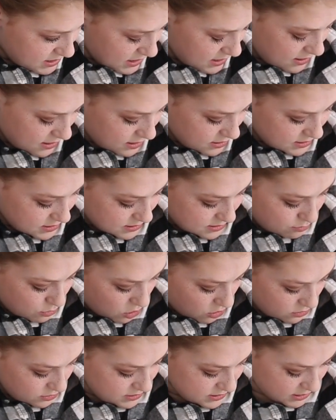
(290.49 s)
to take a
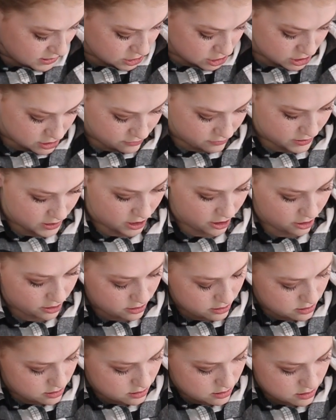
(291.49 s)
small section of
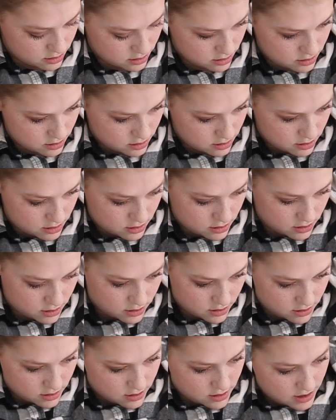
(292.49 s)
hair
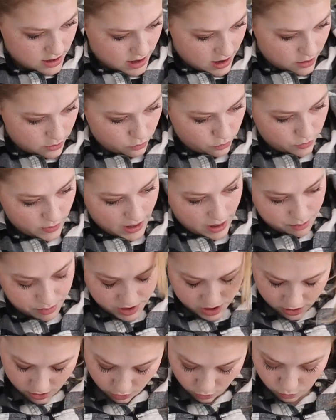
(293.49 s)
and wrap
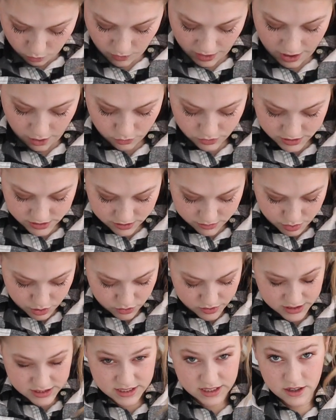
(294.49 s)
it around the
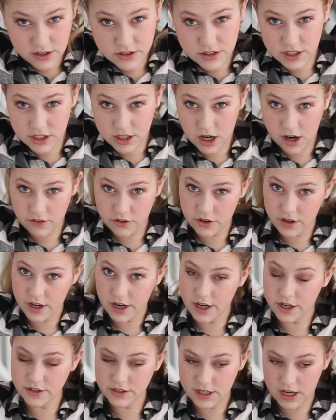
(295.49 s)
ponytail to cover the
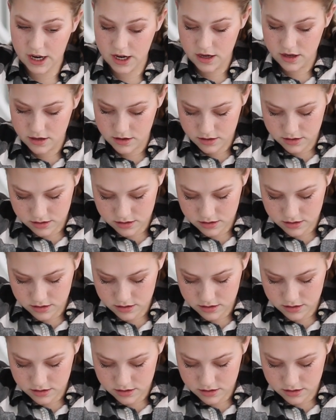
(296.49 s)
hair tie.